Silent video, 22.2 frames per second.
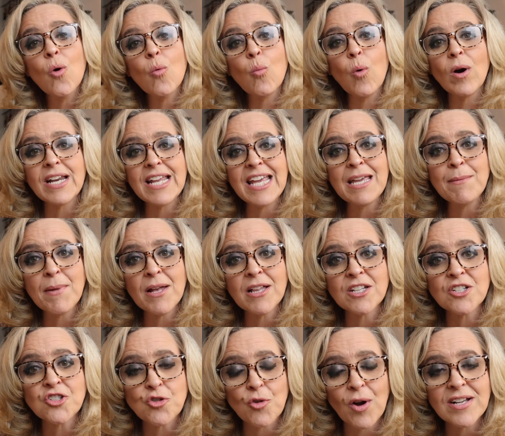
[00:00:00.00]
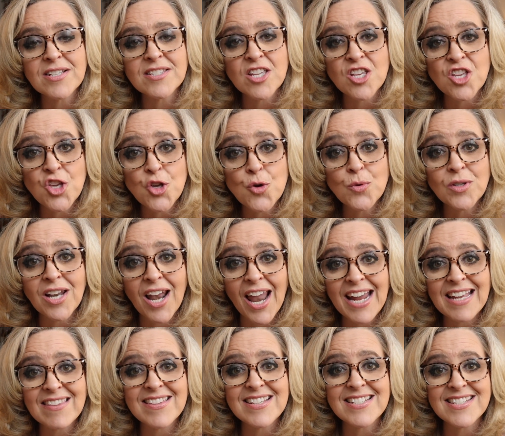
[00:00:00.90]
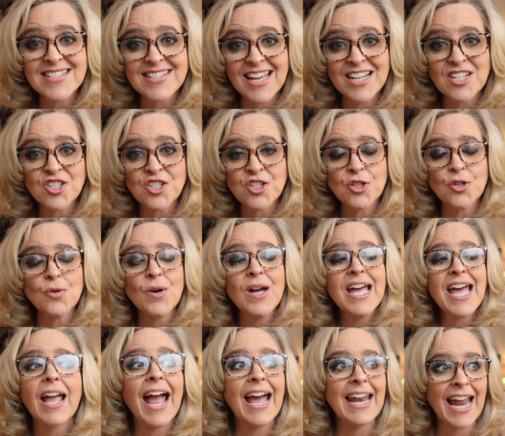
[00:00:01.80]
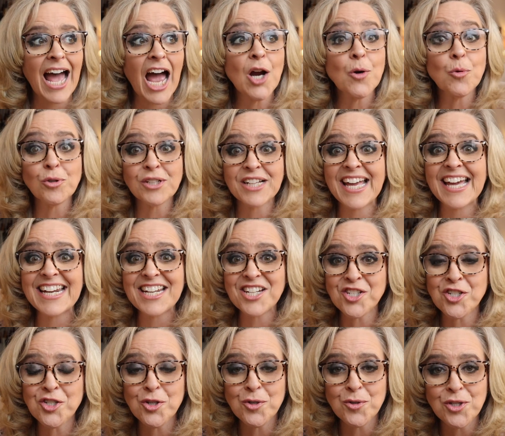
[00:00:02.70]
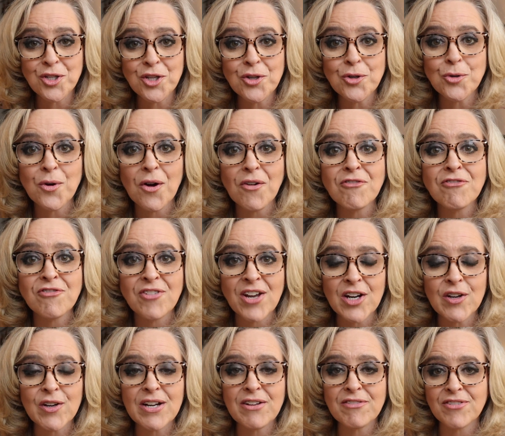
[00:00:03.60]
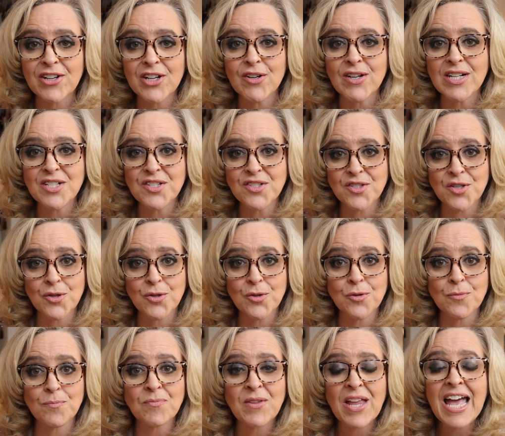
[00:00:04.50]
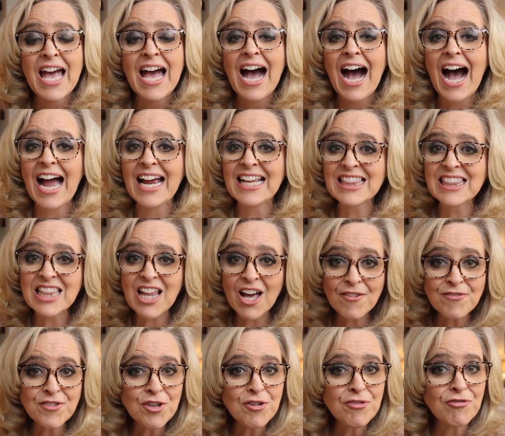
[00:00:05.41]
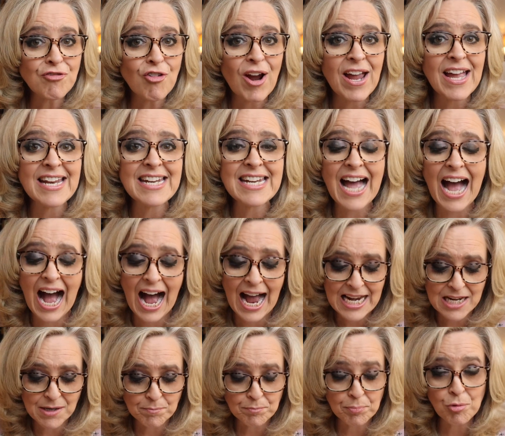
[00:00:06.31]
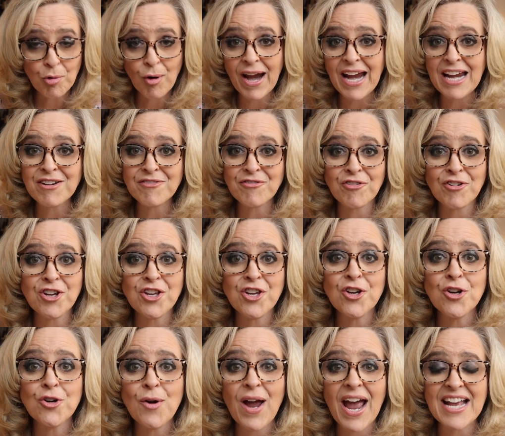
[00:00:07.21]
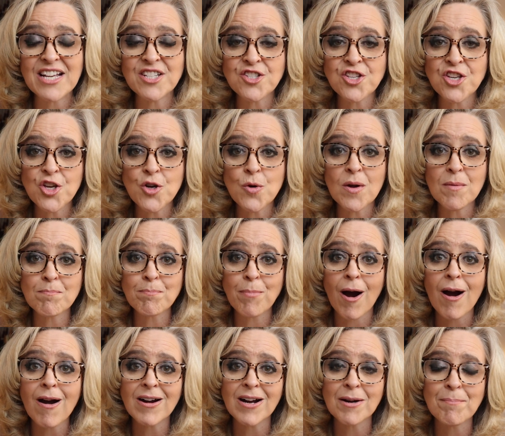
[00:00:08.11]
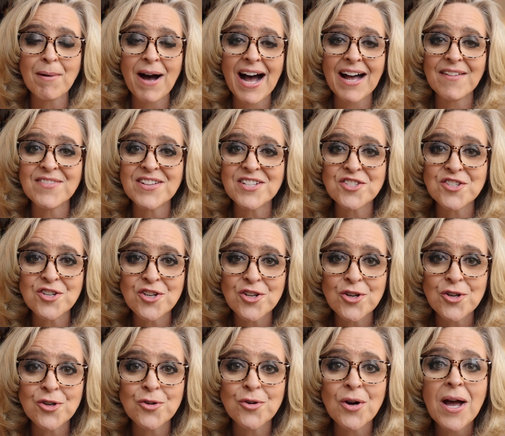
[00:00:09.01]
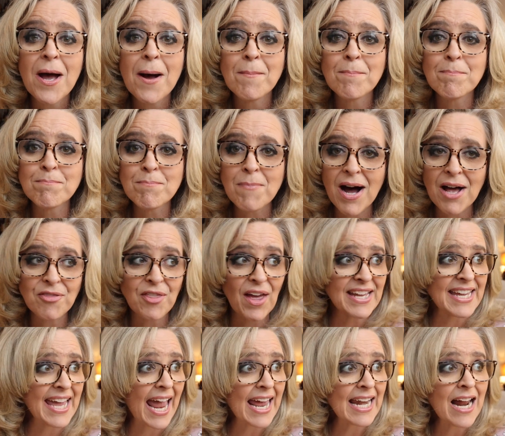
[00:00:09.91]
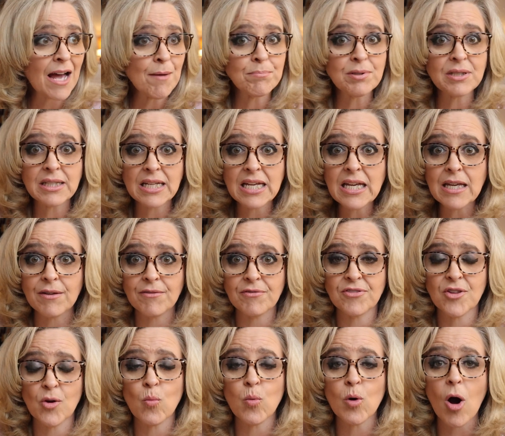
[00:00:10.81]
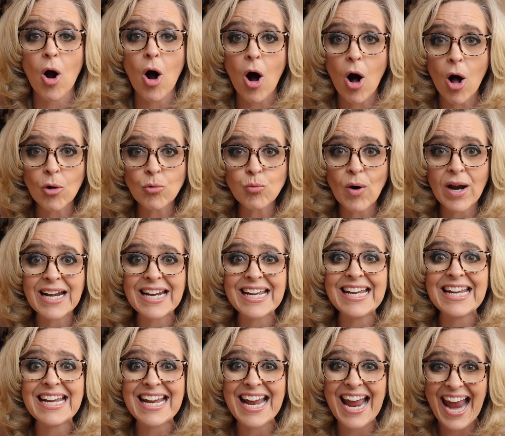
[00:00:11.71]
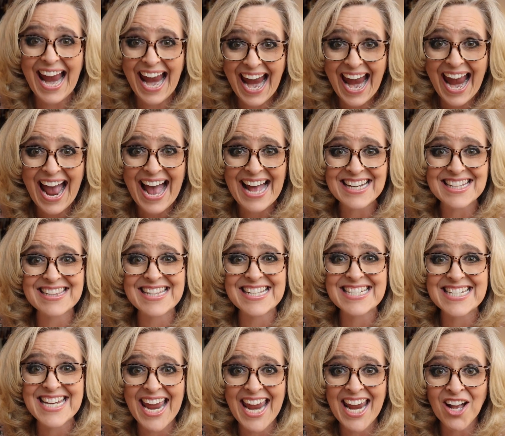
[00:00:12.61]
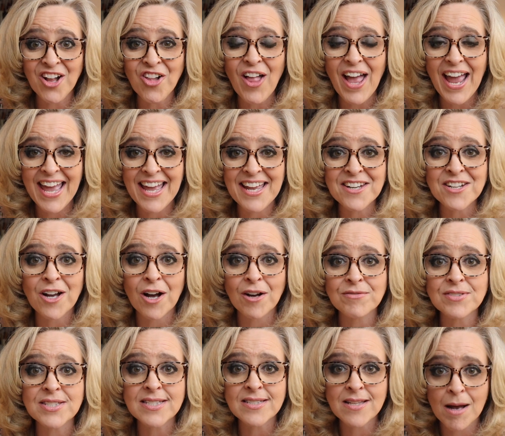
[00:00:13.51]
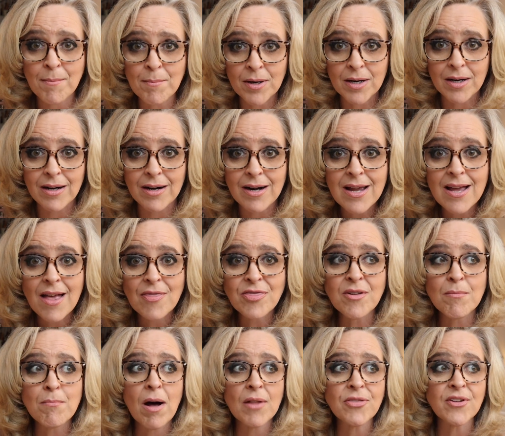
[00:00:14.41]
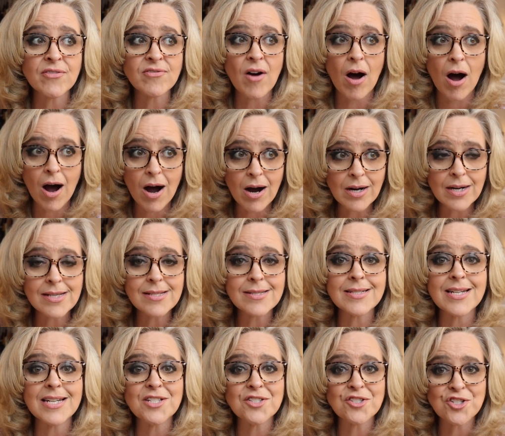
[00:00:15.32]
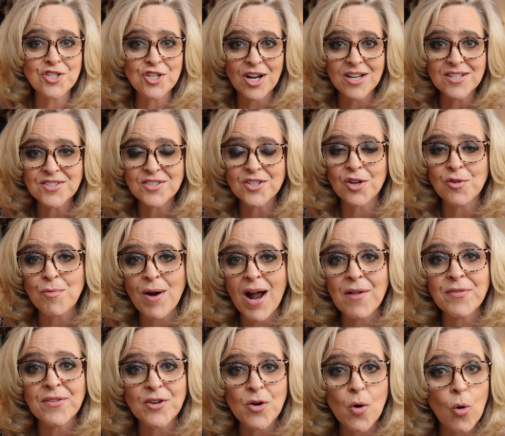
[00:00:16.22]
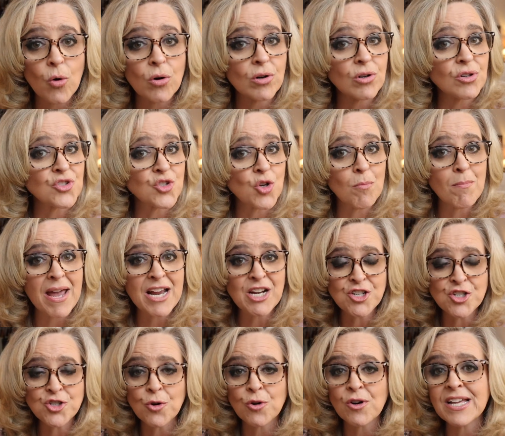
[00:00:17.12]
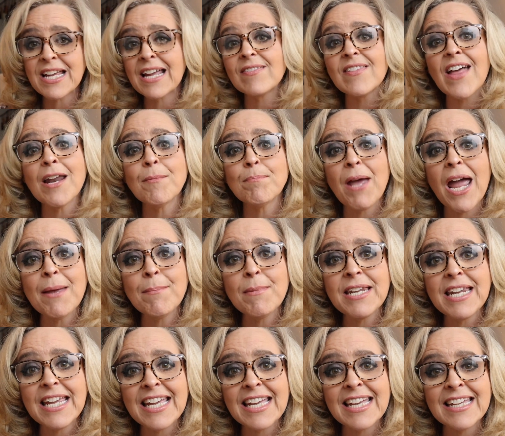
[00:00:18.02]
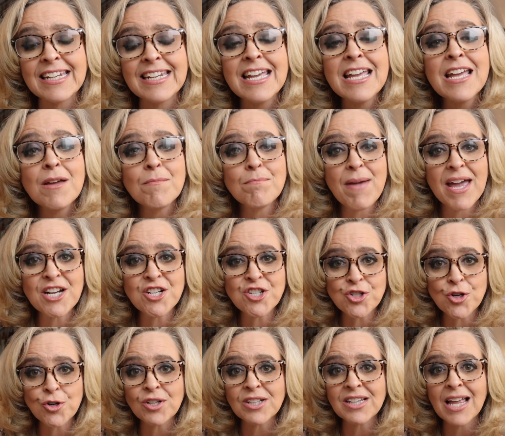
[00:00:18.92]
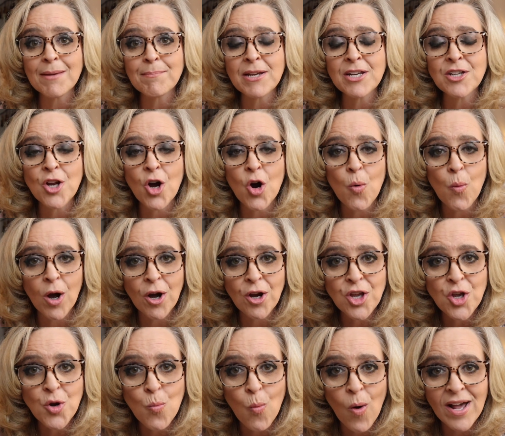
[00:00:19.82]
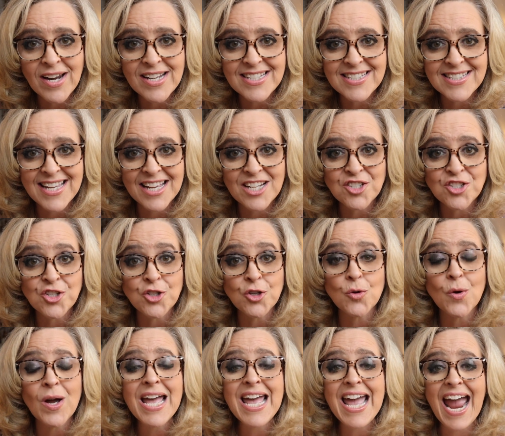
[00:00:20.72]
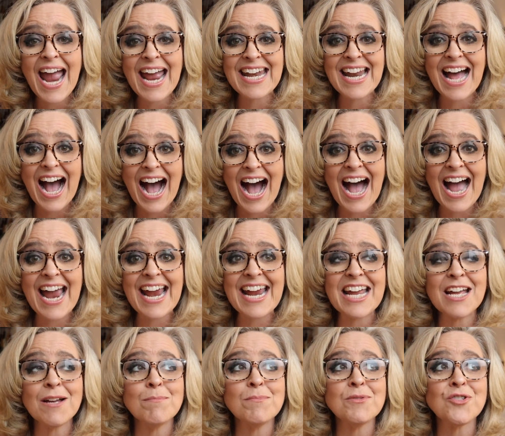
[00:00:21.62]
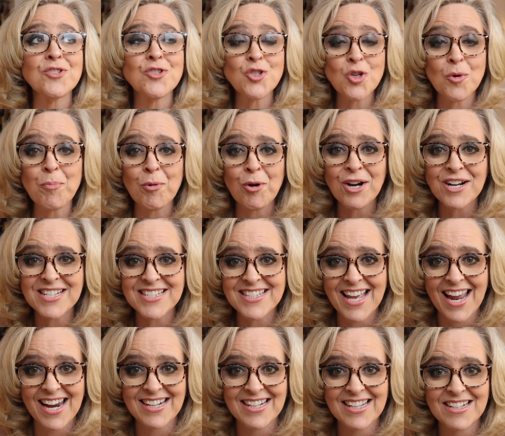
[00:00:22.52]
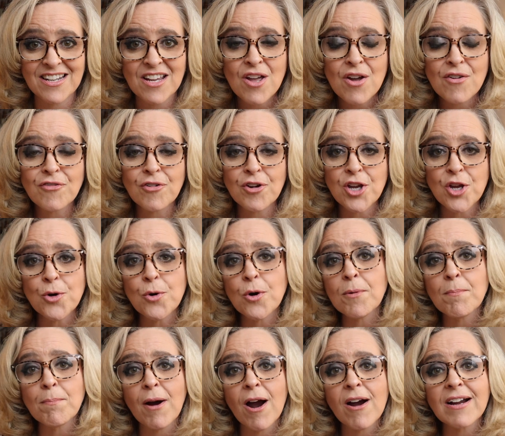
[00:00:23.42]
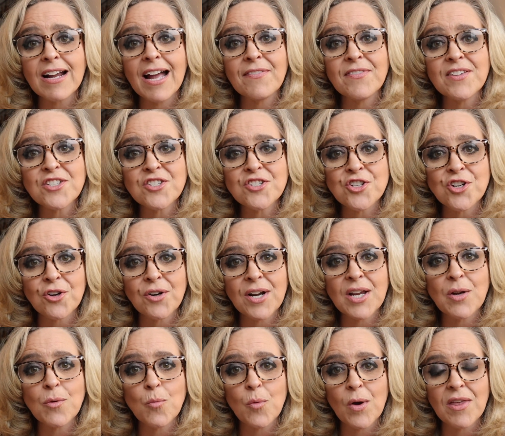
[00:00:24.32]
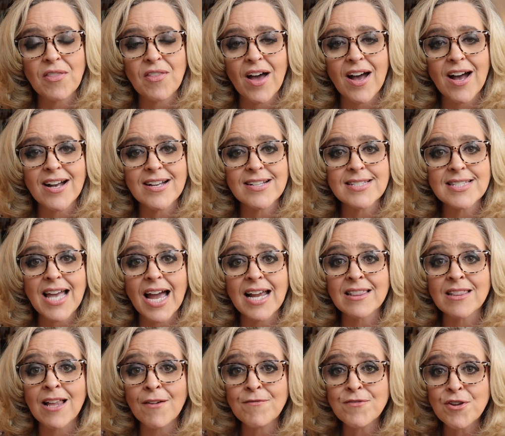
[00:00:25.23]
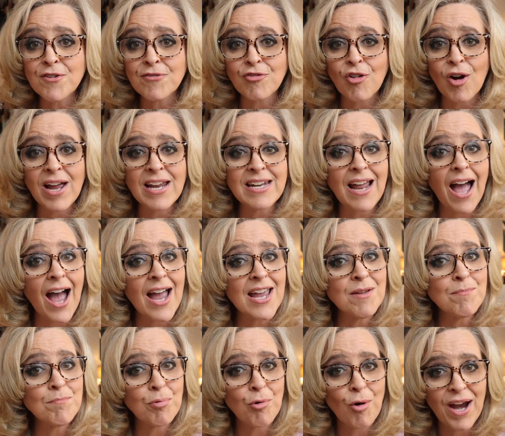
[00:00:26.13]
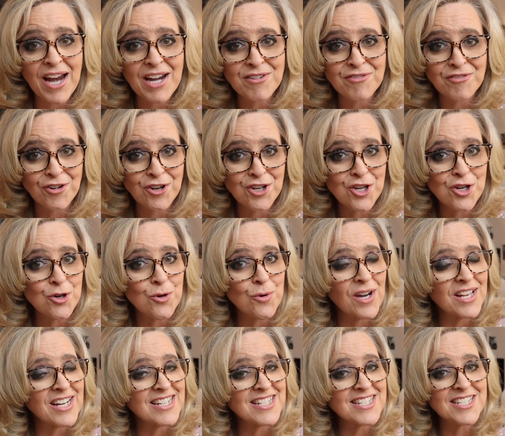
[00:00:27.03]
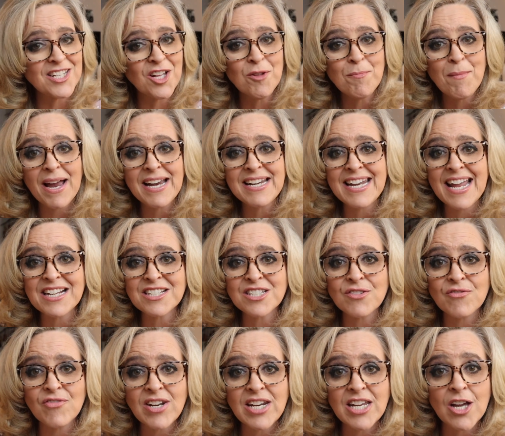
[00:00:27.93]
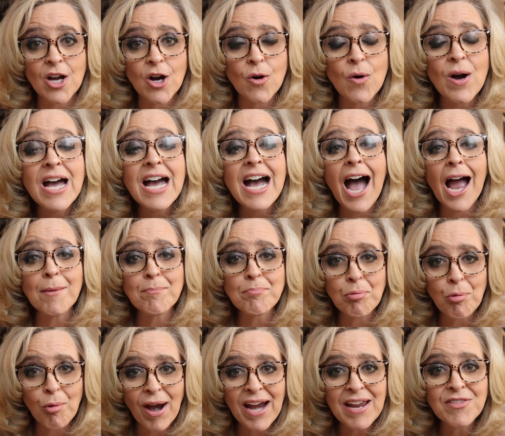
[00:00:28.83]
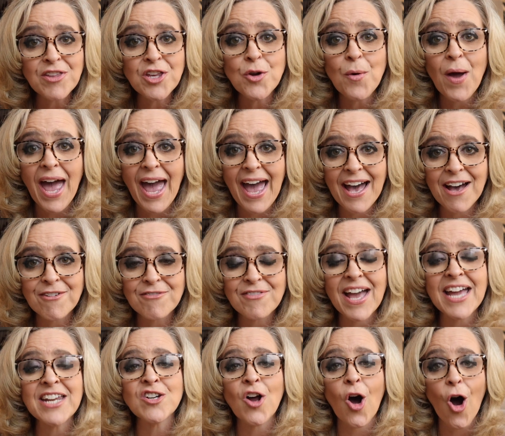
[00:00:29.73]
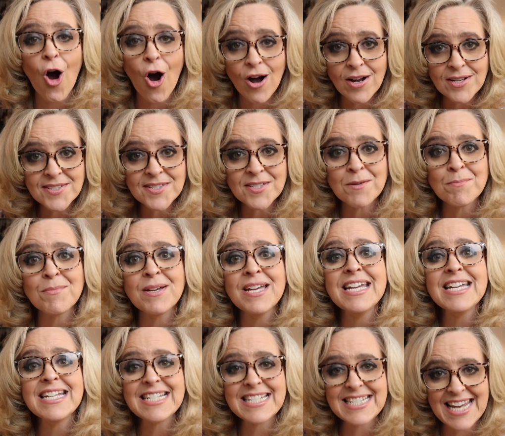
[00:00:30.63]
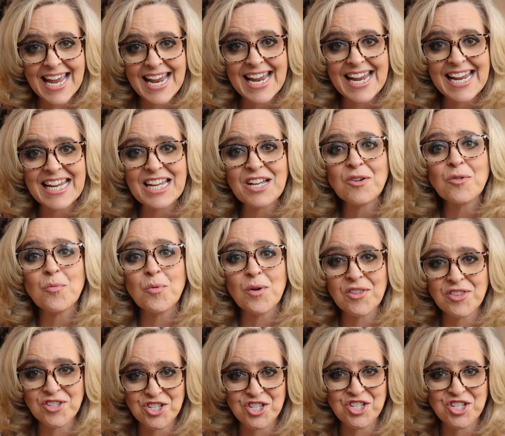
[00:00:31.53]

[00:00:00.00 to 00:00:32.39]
what email address that you would like this sent to, and I will get it to you very, very soon. I love you, friend. I am praying for you as you embark upon this new month. I cannot believe that we're already at the tail end of summer. The month of August is just around the corner, so make sure to get that payment in. Make sure to let me know where you want it sent to, and I am super excited for you to embark on this journey with us. I love you, friend. I am praying for you, and until my next video, I pray that you have an awesome day with